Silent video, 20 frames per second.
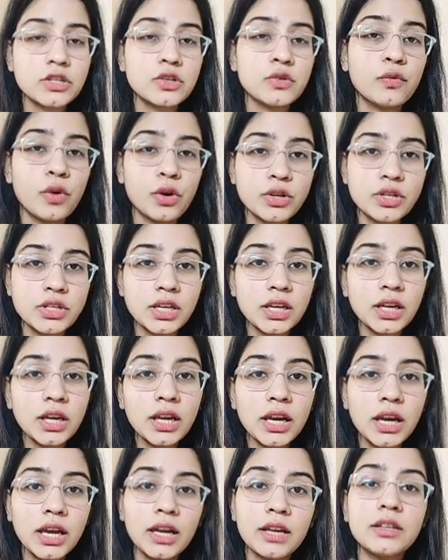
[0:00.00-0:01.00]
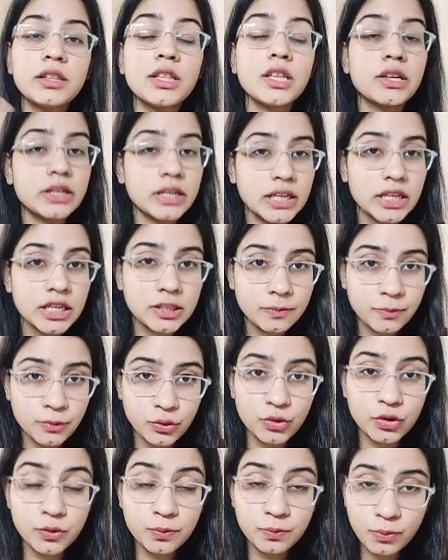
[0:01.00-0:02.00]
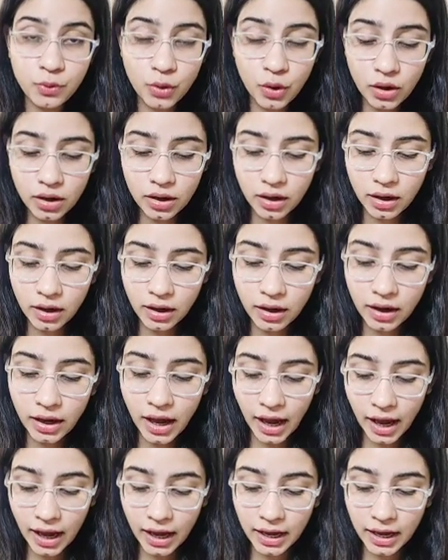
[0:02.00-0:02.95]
Victor Sawatsky in Theory as Prose book,